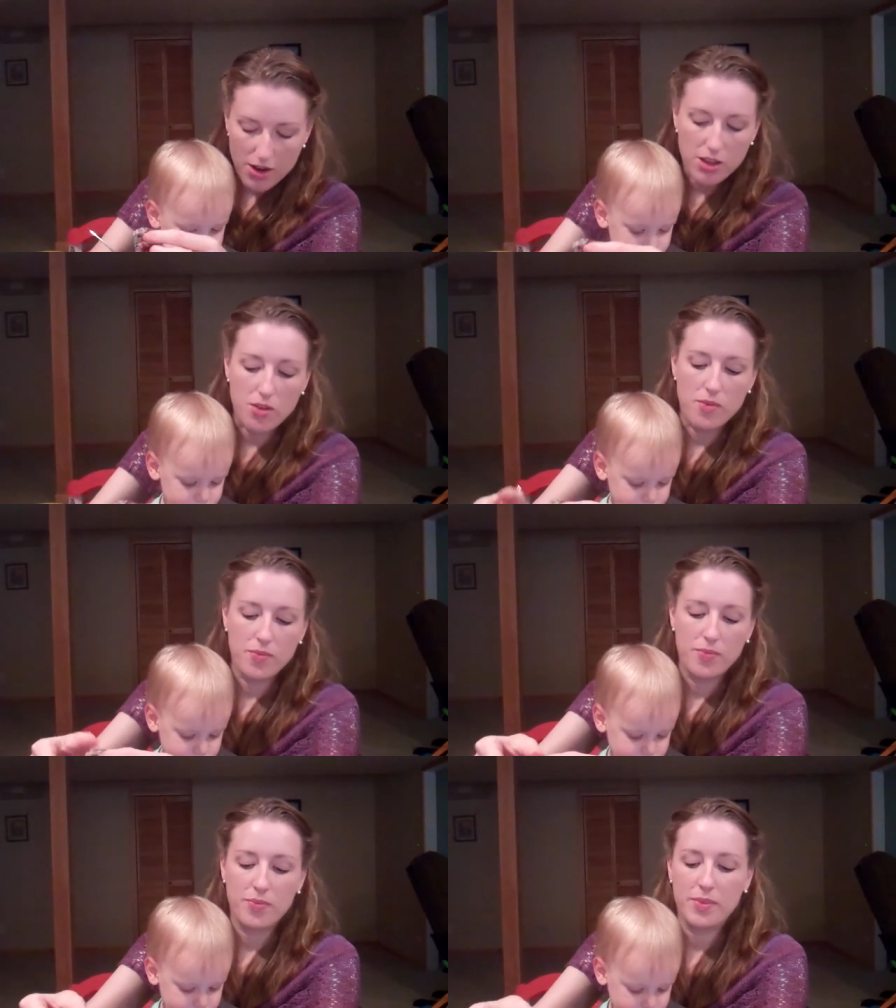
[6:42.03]
There you go.
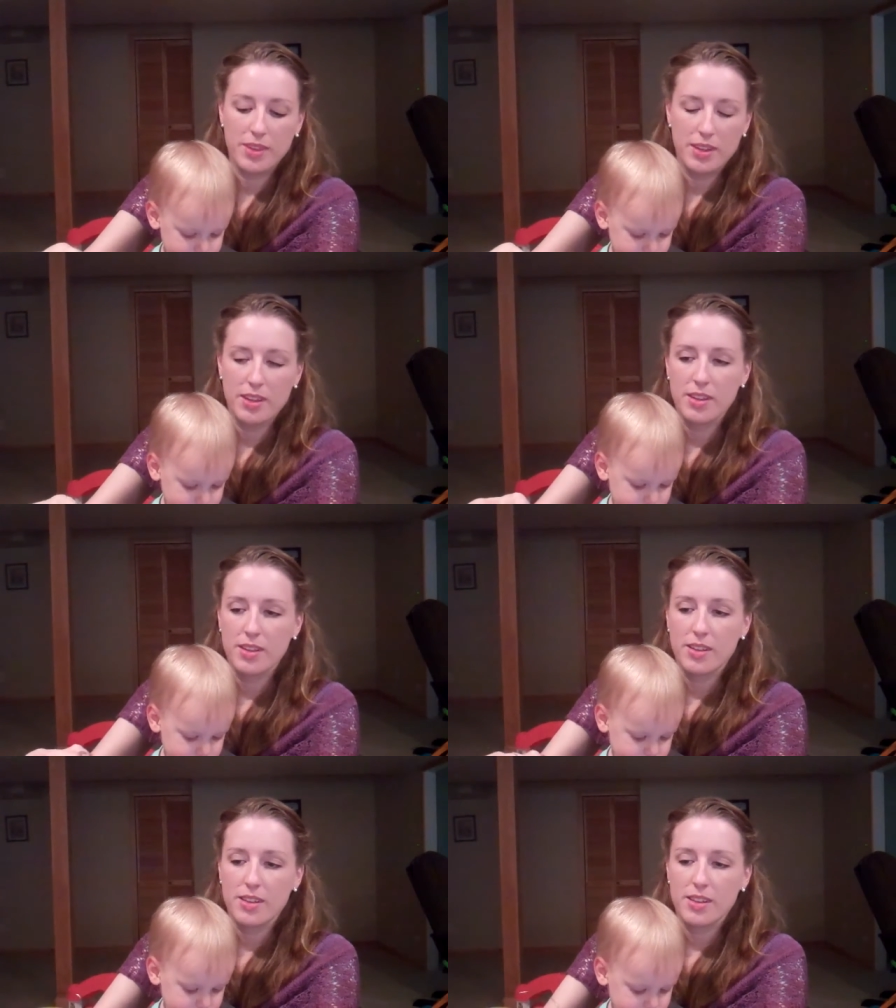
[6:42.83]

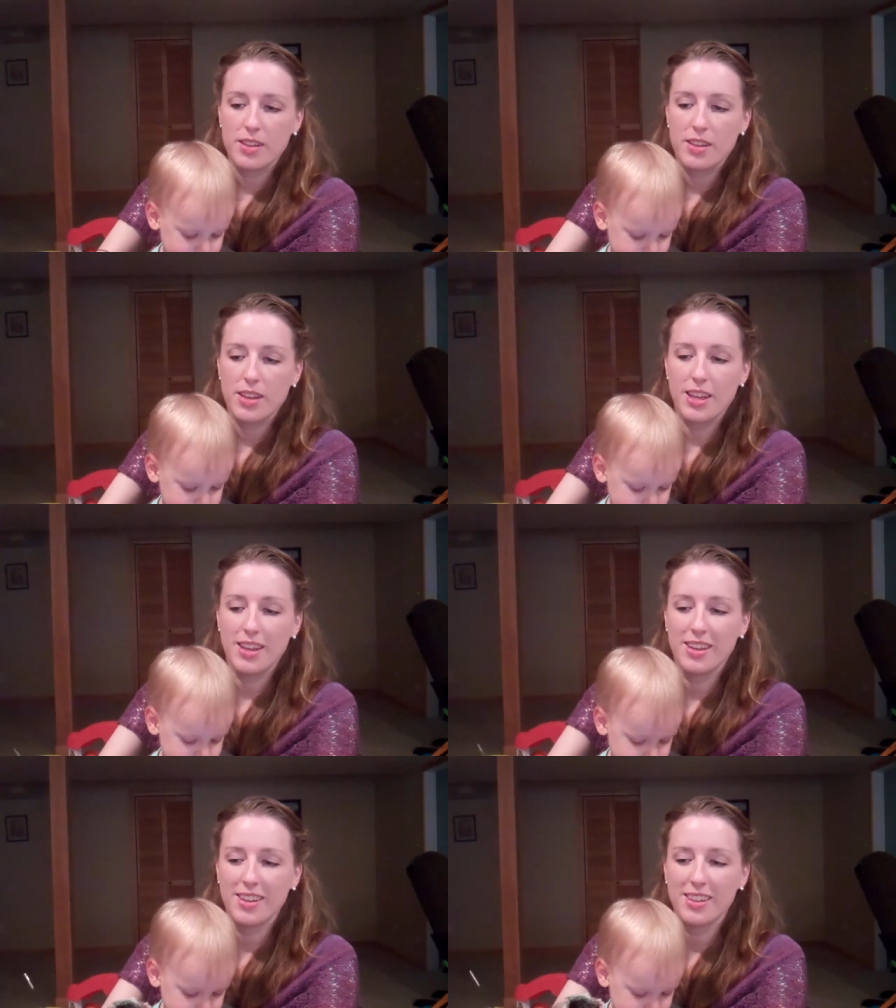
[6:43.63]
A
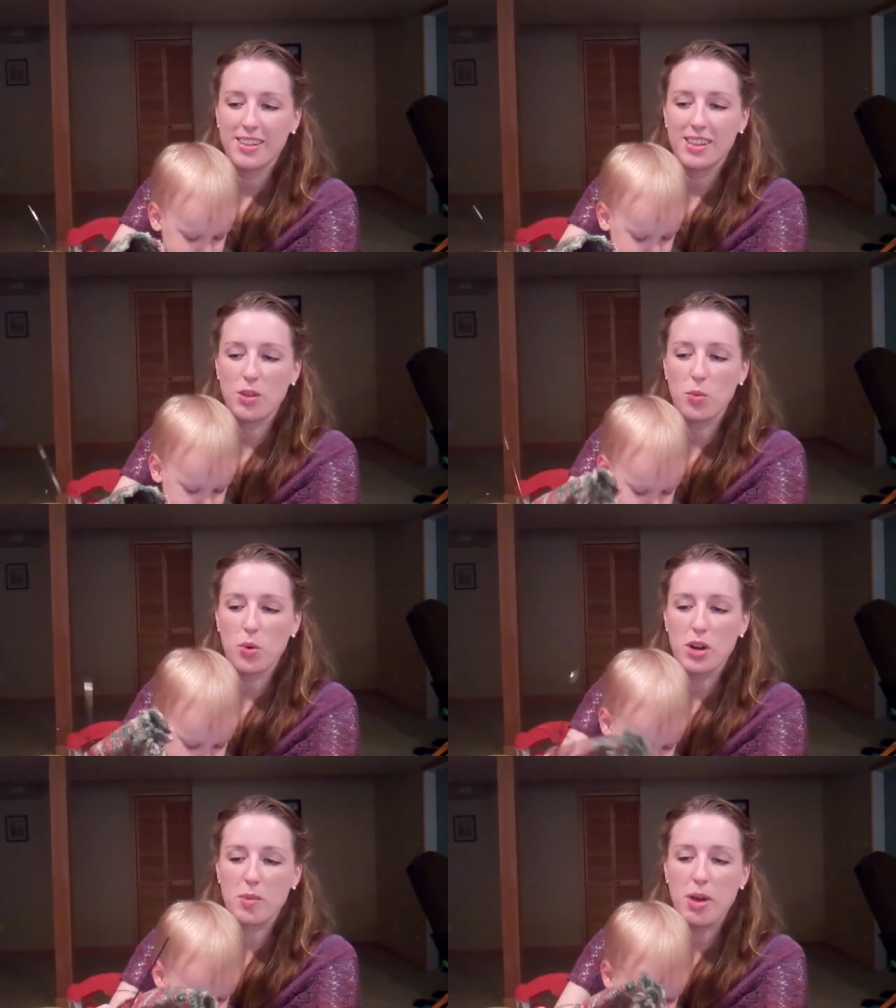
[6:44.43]
little
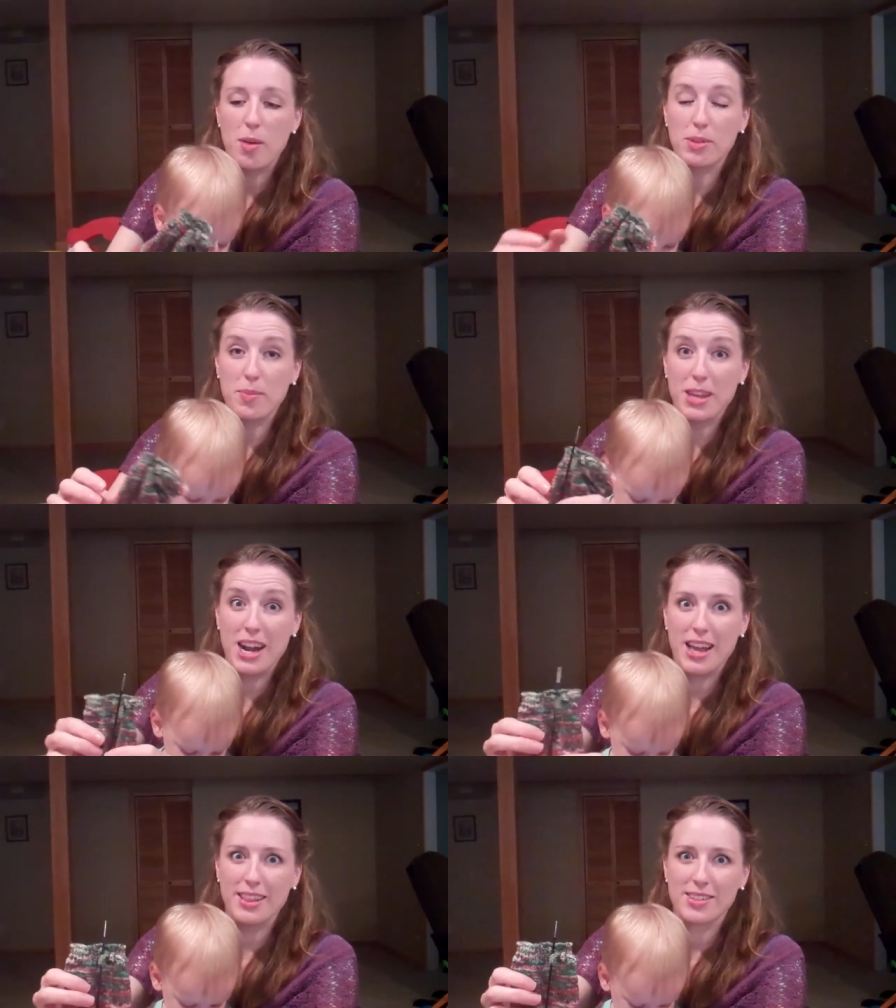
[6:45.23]
warning popped up
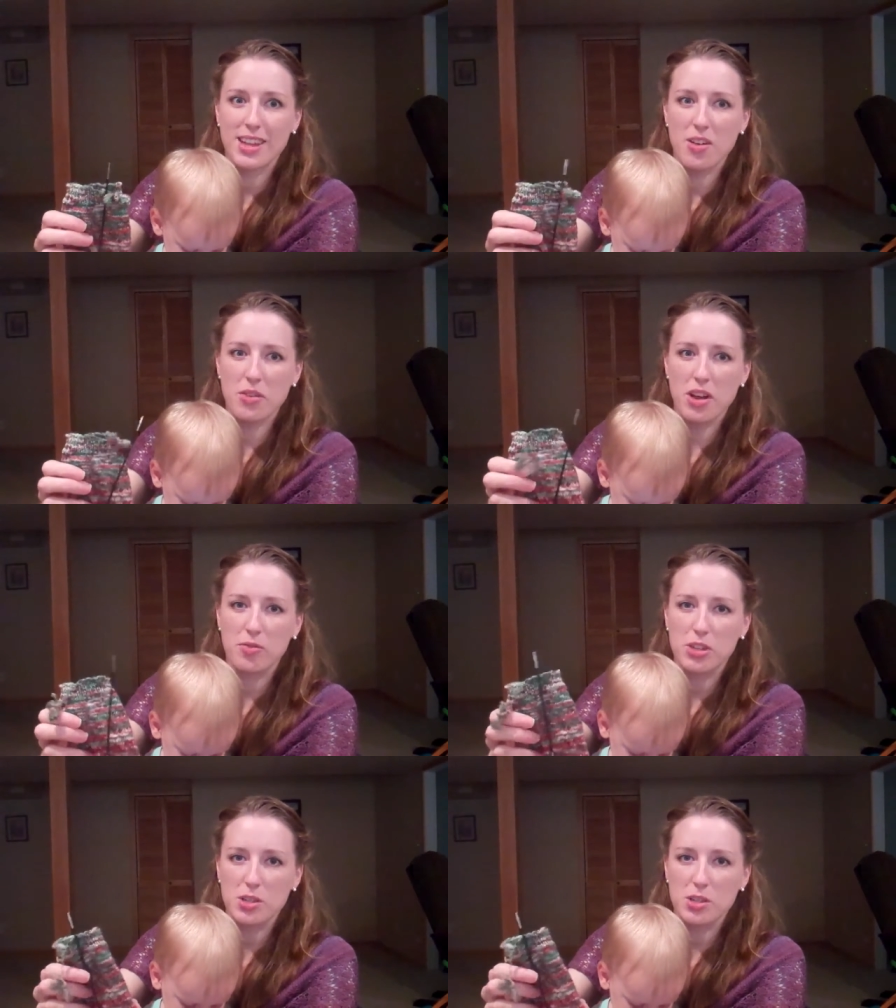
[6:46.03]
that I had the sound off.